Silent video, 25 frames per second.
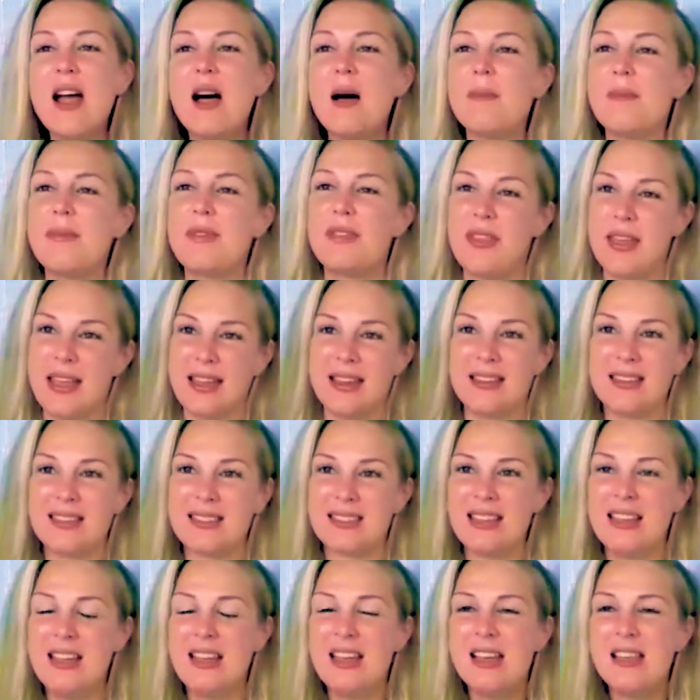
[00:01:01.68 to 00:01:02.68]
up
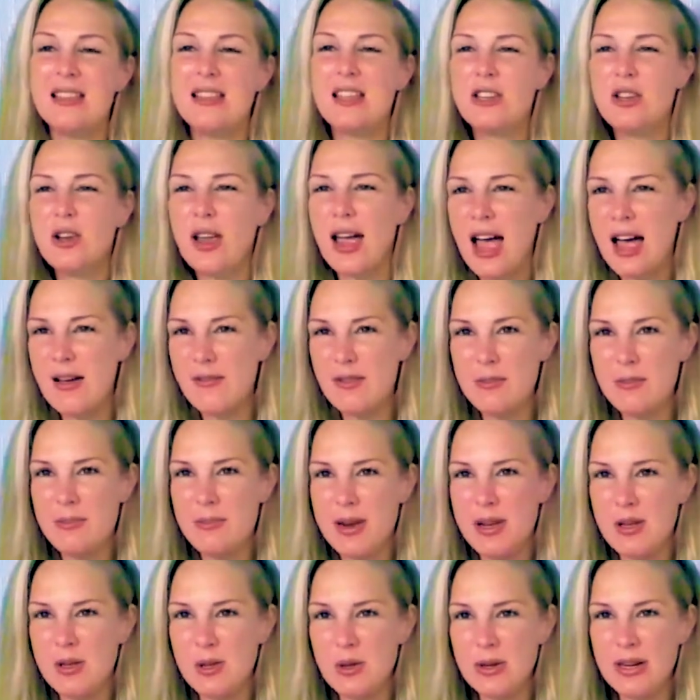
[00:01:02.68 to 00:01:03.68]
things that you haven't
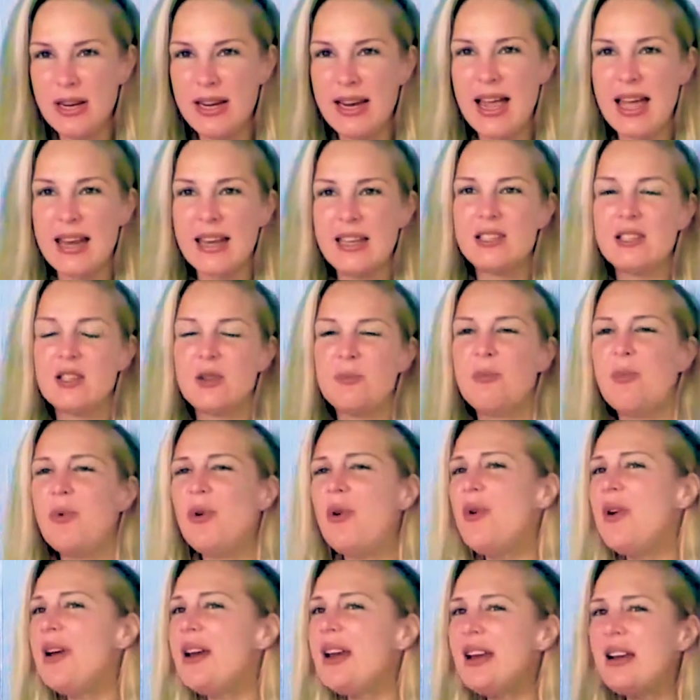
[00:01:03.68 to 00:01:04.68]
been looking at. It's
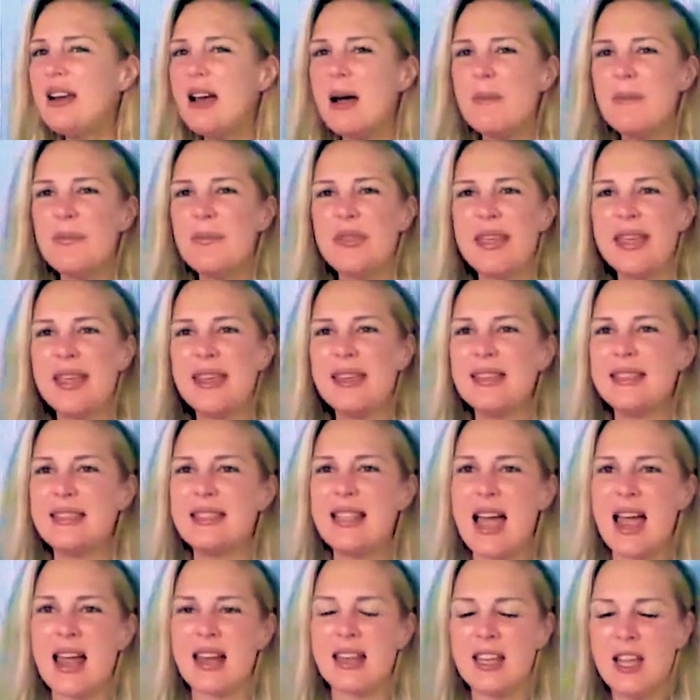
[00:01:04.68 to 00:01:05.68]
bringing up things
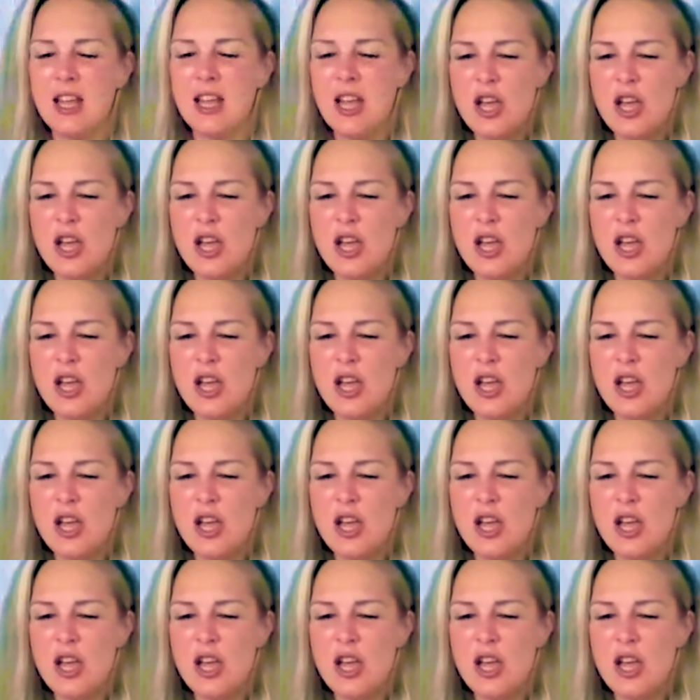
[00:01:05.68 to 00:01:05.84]
that